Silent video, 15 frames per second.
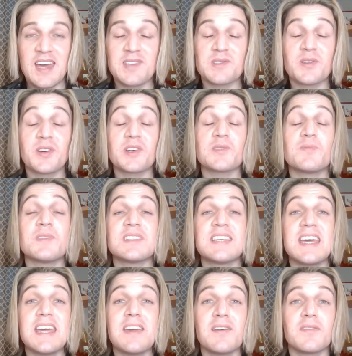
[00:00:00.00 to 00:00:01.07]
It's Christmas
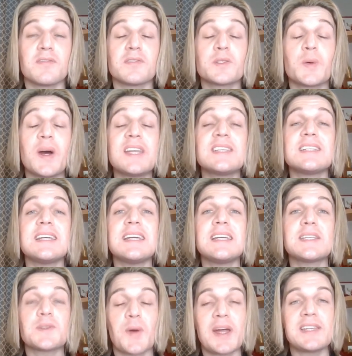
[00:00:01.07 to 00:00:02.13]
Eve
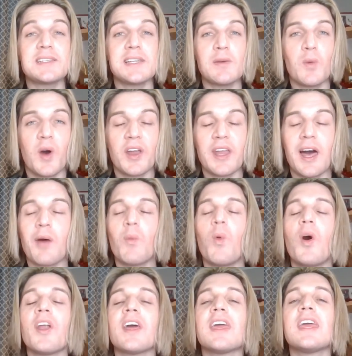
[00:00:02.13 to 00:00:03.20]
2021 and
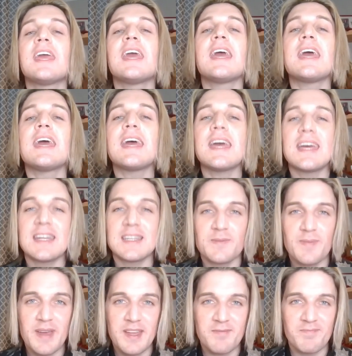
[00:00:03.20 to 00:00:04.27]
what a year it's
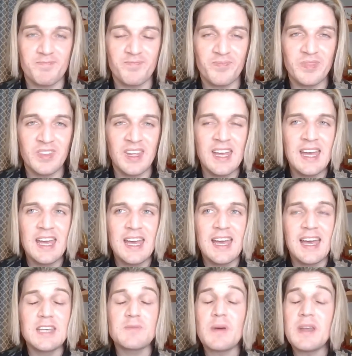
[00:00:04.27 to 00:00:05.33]
been.
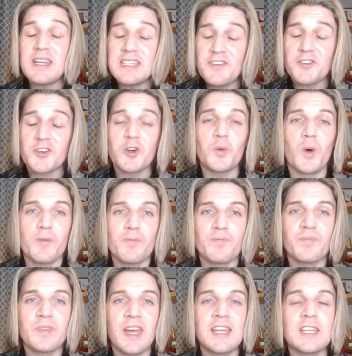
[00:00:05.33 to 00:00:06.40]
It's been a difficult one
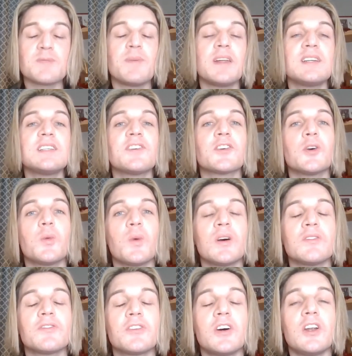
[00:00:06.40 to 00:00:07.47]
and it's been a difficult
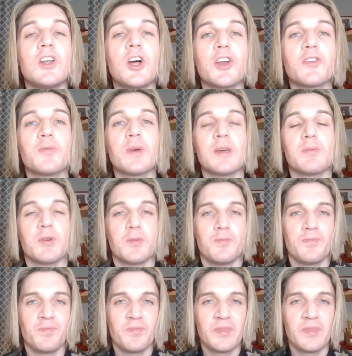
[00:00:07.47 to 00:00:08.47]
one for a lot of people.